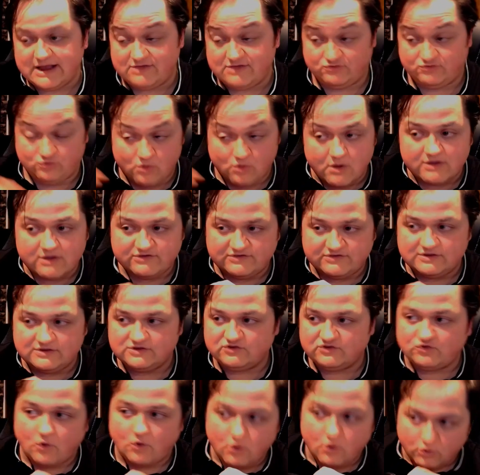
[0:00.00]
As long as it
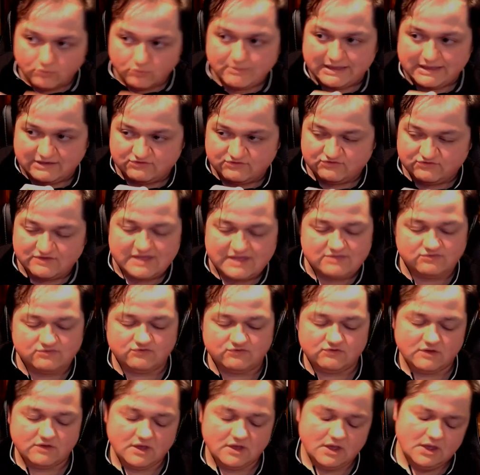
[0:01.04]
just all makes sense.